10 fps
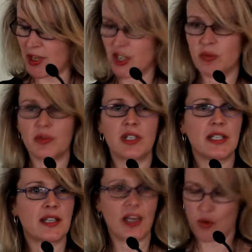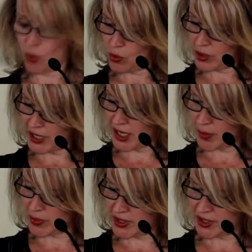management is that
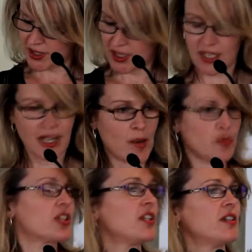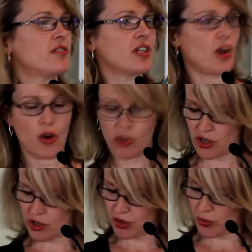all-encompassing, collaborative and
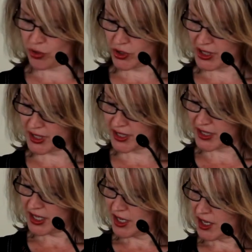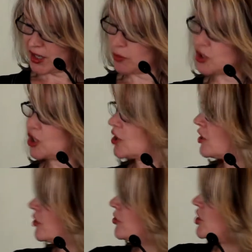ongoing process which
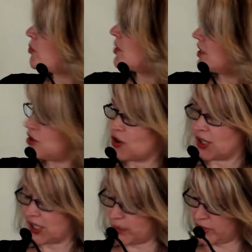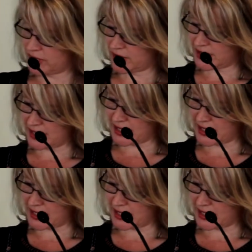includes but is not limited to